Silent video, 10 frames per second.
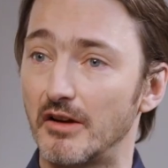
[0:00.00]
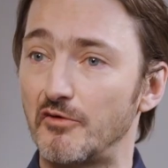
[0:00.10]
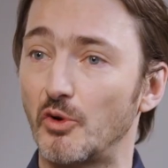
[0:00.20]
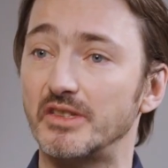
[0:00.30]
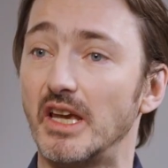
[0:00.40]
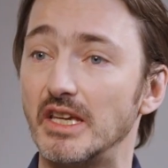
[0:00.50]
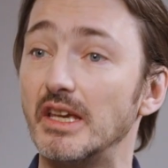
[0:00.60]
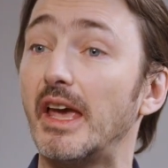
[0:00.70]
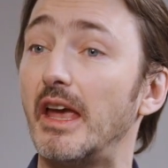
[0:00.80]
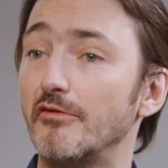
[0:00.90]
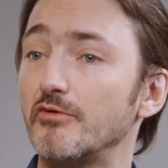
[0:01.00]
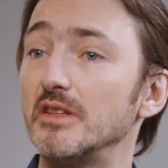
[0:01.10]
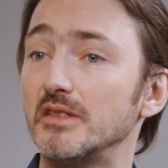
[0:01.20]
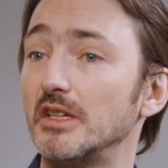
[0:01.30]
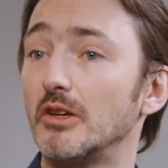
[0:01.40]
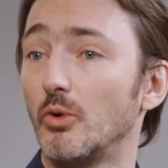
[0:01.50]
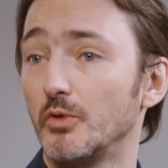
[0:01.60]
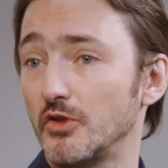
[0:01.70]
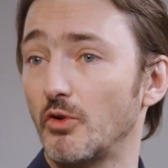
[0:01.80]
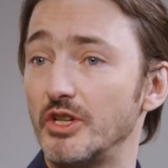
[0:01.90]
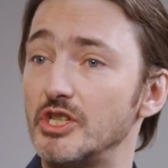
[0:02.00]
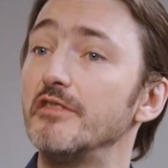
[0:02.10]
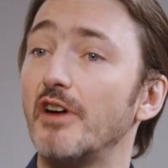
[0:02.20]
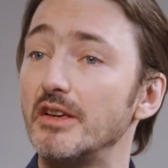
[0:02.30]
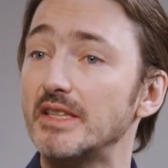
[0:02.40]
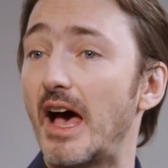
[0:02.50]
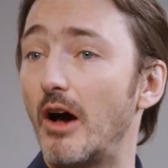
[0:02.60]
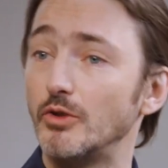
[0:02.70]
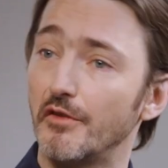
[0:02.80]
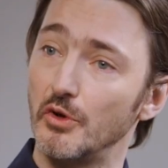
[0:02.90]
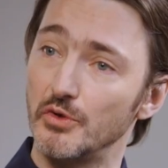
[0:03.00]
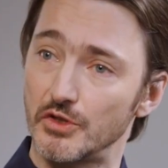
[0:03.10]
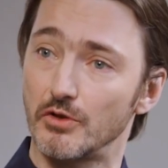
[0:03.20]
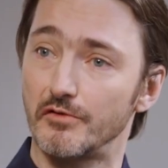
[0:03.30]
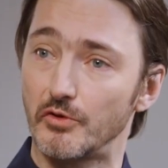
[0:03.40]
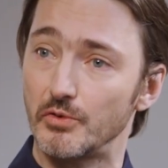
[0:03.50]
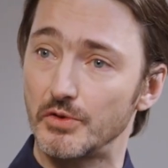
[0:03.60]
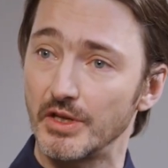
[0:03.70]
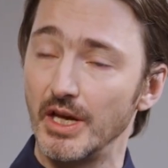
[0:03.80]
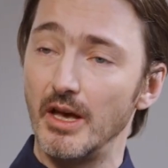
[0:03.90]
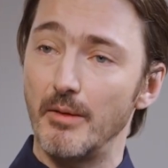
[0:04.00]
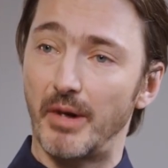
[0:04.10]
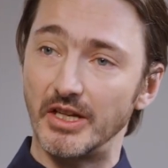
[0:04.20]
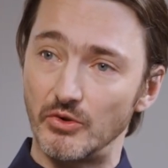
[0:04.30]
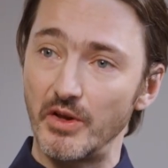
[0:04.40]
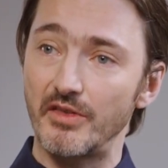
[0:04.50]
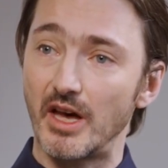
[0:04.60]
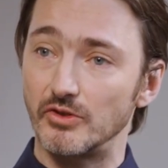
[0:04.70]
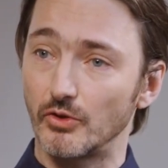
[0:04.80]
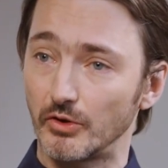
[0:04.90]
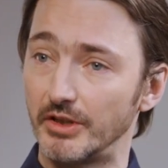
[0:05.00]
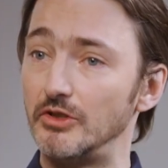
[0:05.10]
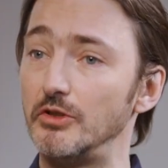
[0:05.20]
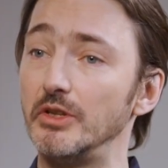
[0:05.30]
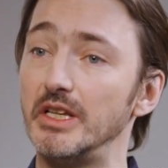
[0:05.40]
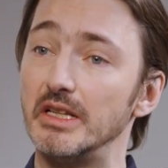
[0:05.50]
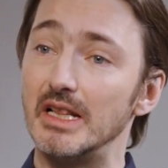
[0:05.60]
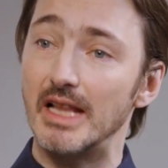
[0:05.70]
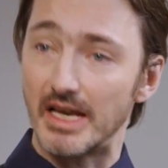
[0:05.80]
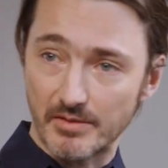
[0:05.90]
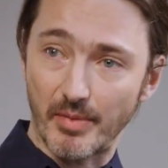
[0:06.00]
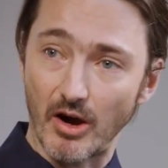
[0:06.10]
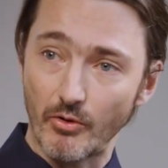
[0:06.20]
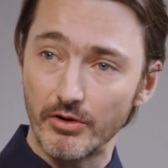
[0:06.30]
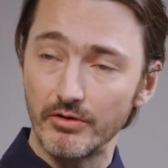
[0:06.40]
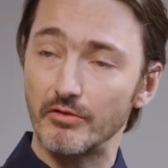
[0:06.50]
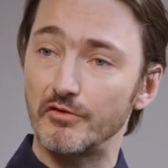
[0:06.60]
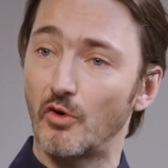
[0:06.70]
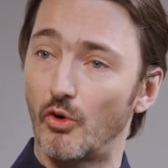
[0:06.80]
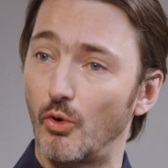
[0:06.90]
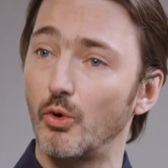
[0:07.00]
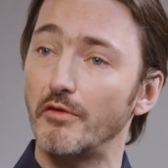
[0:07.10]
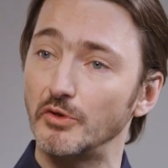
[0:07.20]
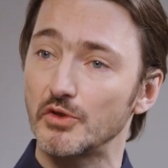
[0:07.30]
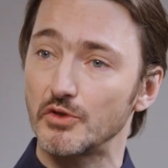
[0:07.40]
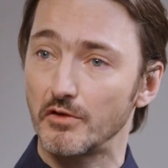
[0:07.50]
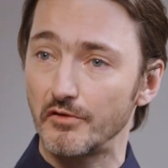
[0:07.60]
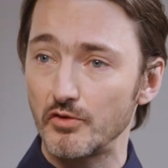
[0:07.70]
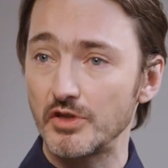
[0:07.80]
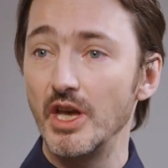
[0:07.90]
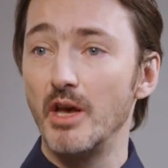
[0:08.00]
therefore taking every single storage device out of those servers. By doing that, not only do you need less power for all of your servers,